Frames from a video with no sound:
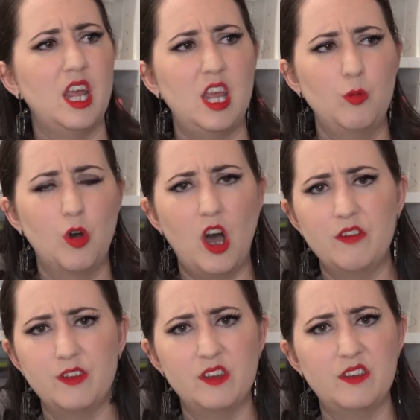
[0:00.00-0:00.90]
He will
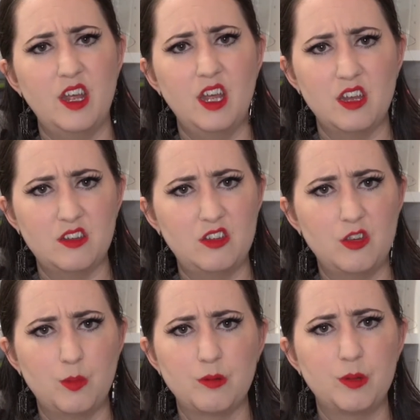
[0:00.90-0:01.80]
often say yes to
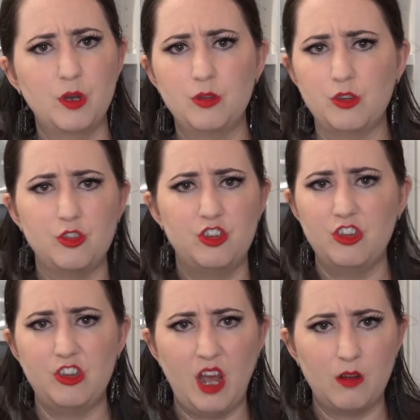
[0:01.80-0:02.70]
the proposal
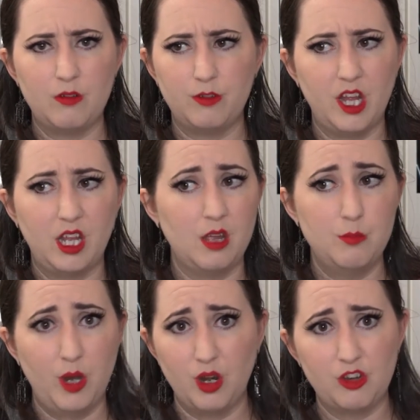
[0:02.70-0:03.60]
just out of like
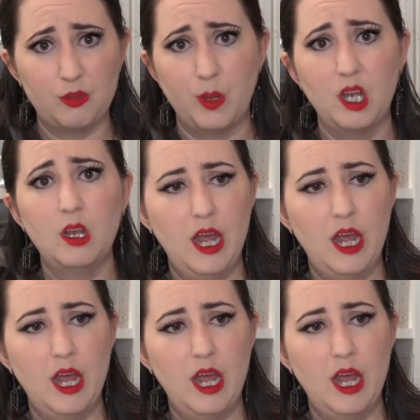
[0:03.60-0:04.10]
embarrassment.